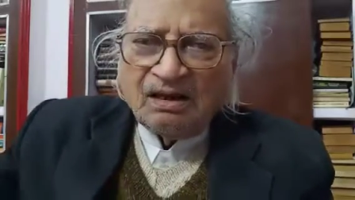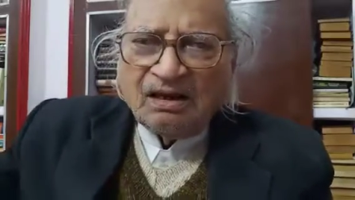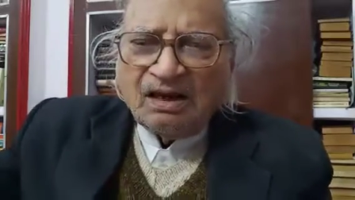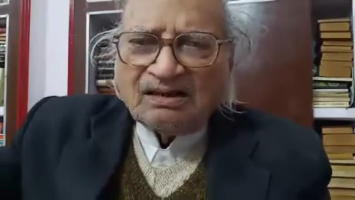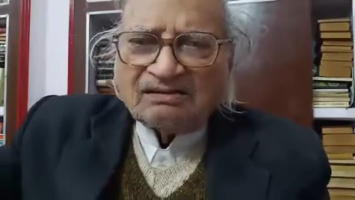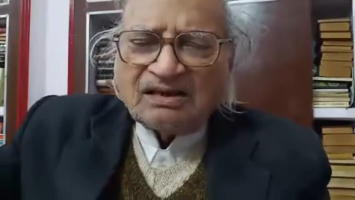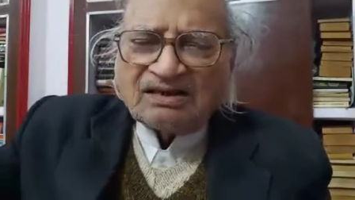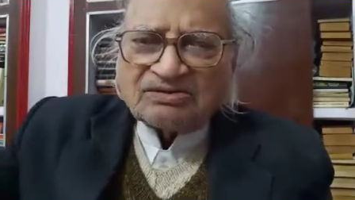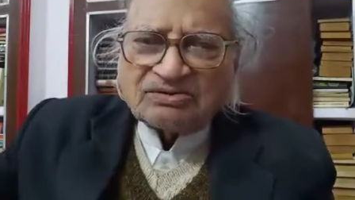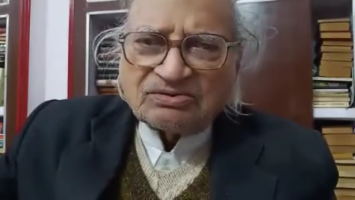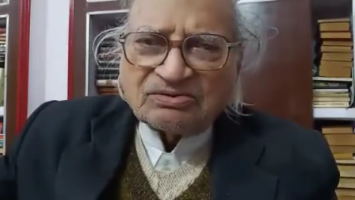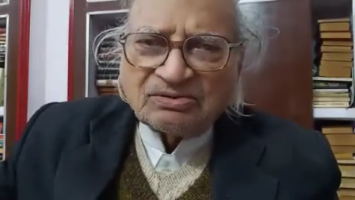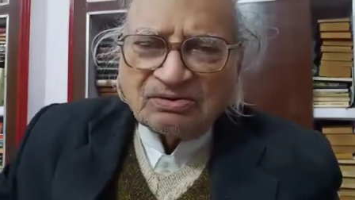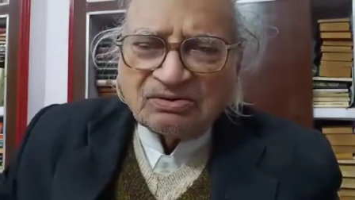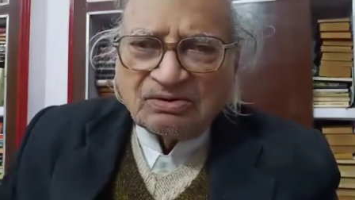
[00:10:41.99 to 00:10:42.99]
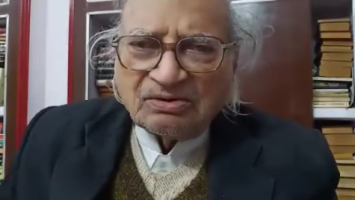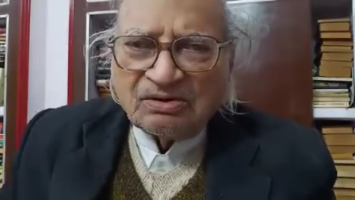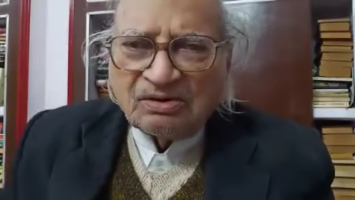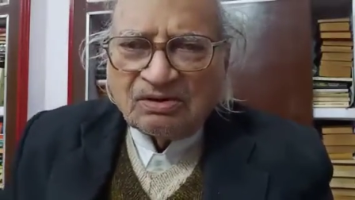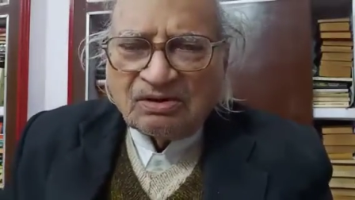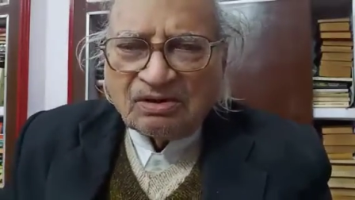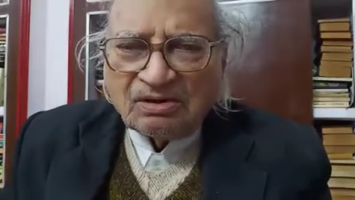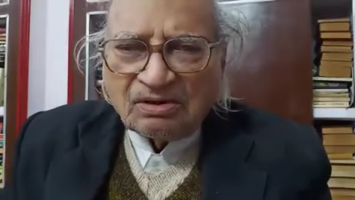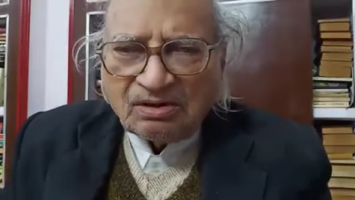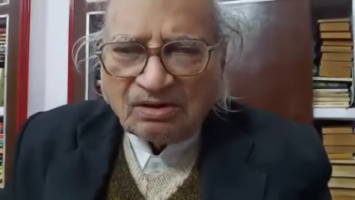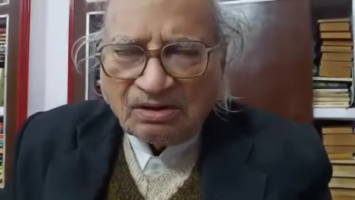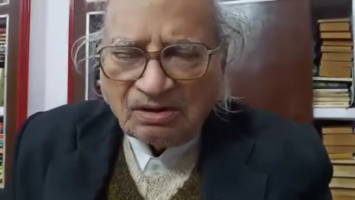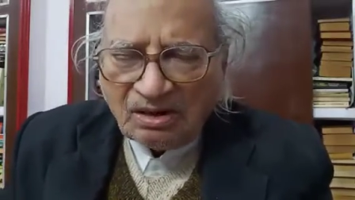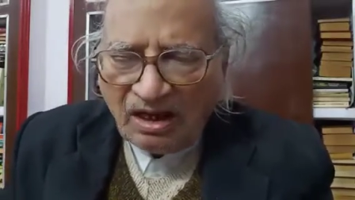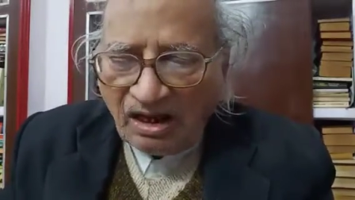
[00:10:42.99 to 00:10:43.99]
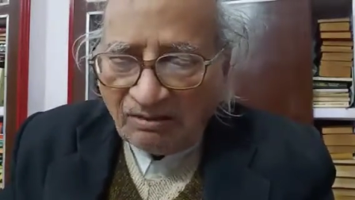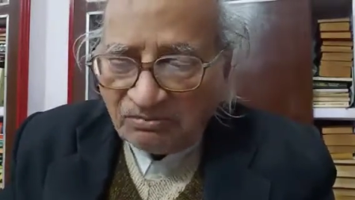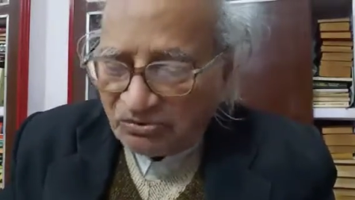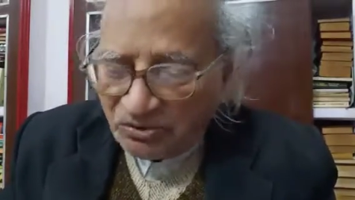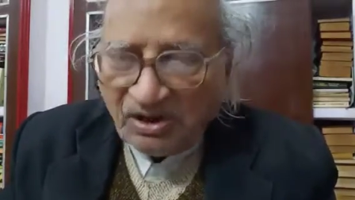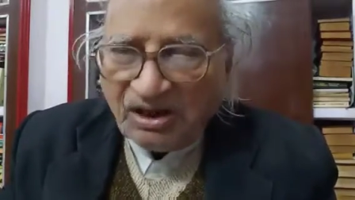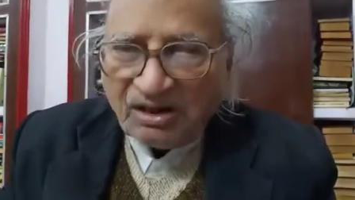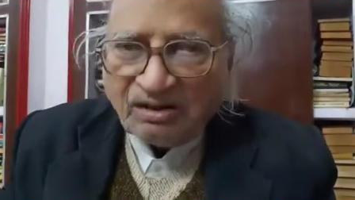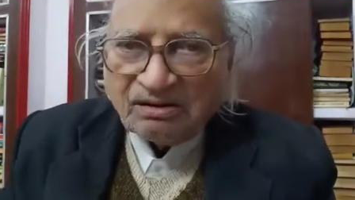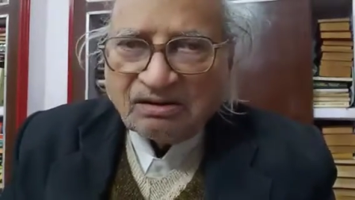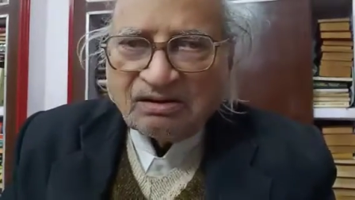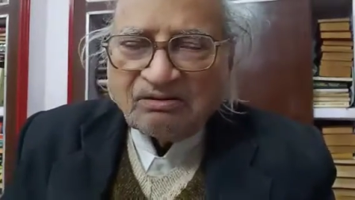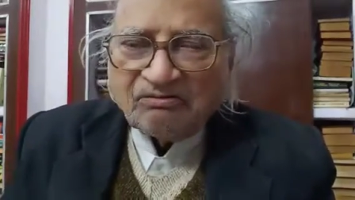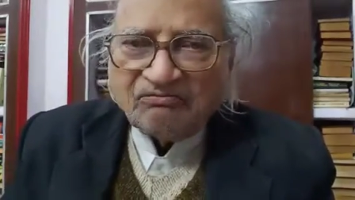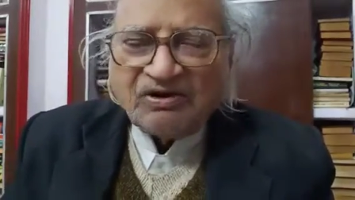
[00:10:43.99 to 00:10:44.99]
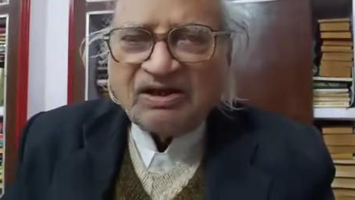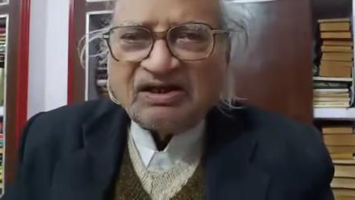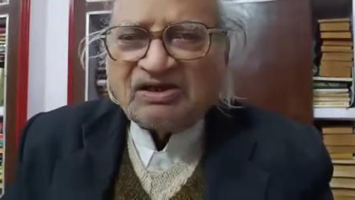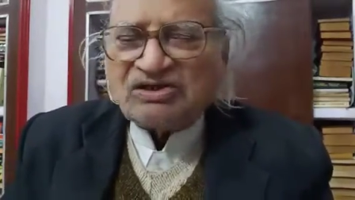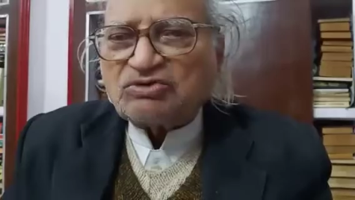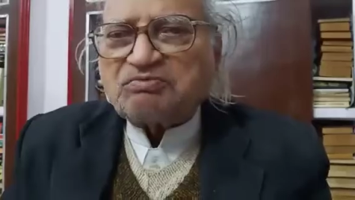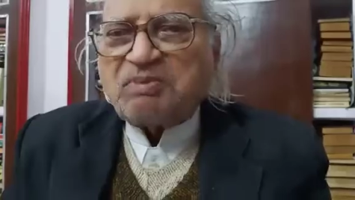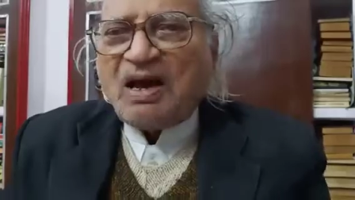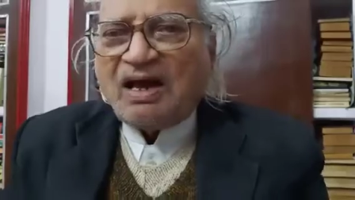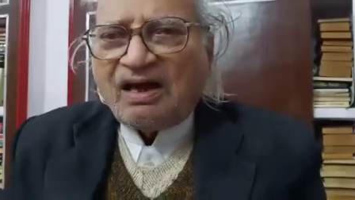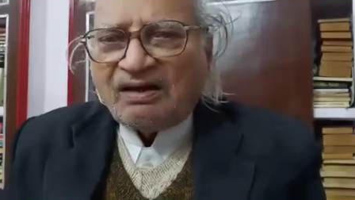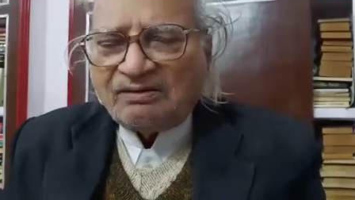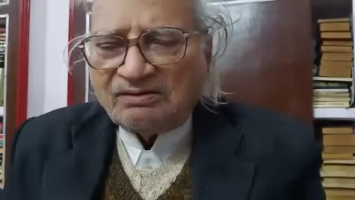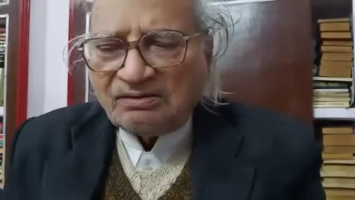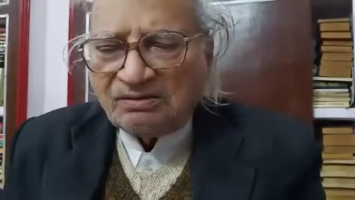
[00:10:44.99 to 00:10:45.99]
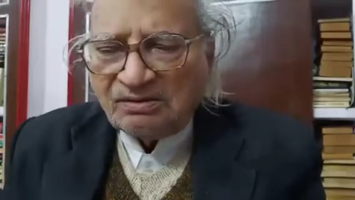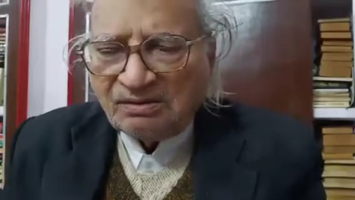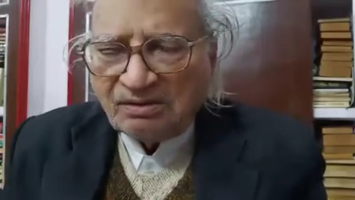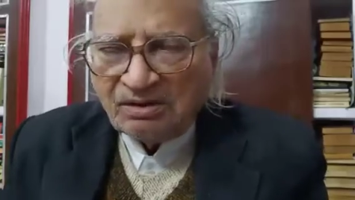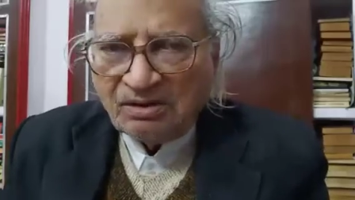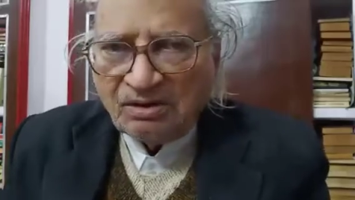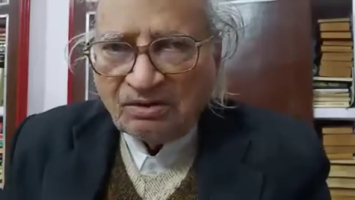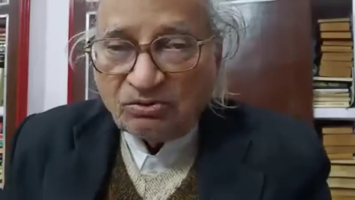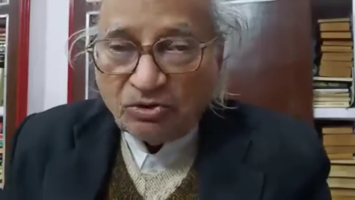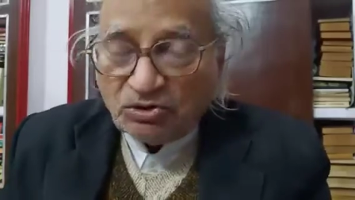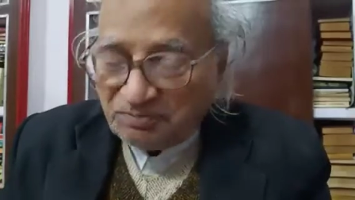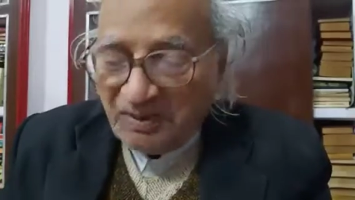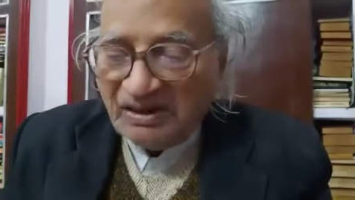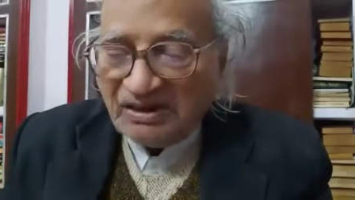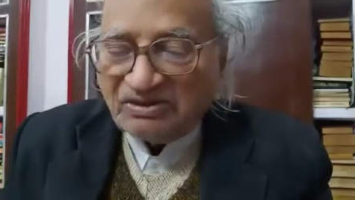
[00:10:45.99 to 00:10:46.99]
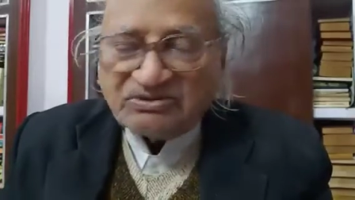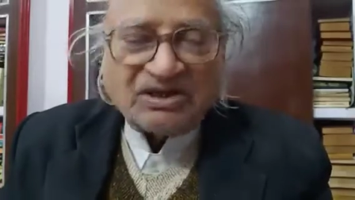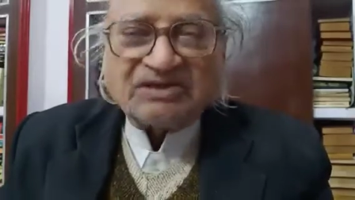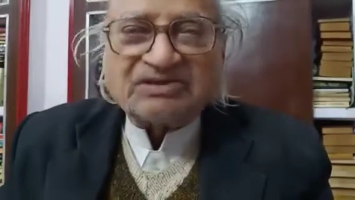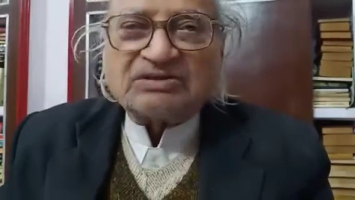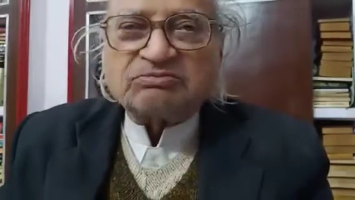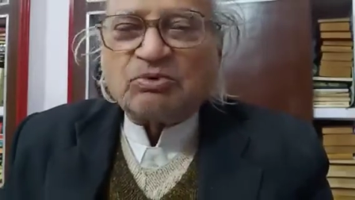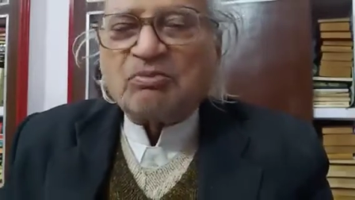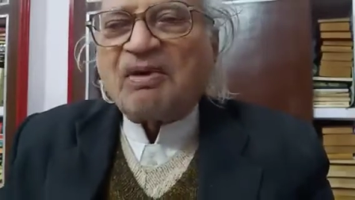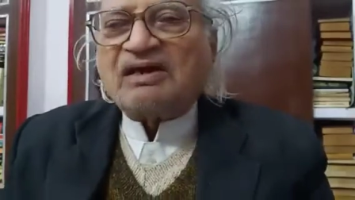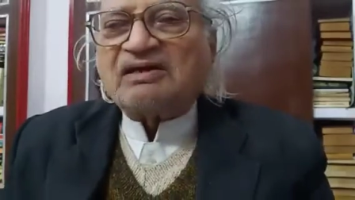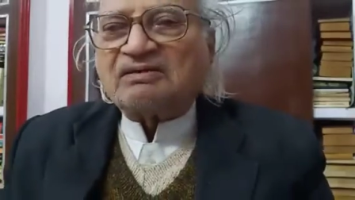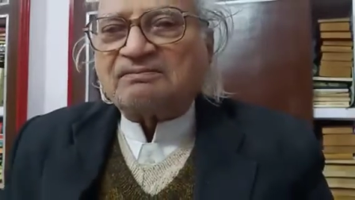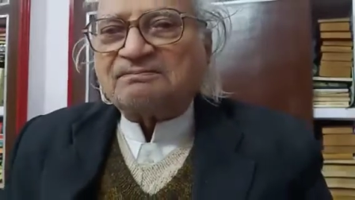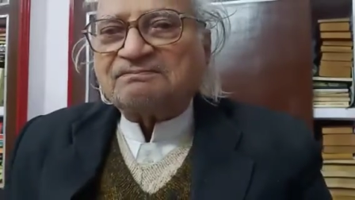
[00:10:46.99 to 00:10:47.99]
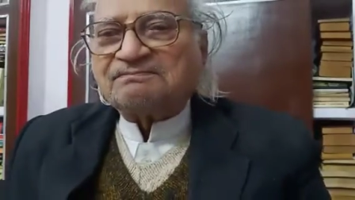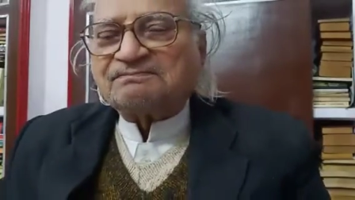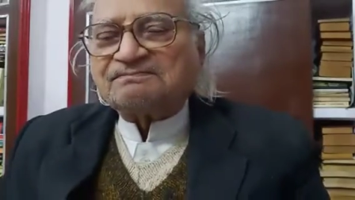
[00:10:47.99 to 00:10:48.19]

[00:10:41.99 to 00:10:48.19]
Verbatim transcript: And thus, I am today feeling inspired to speak of success momentum.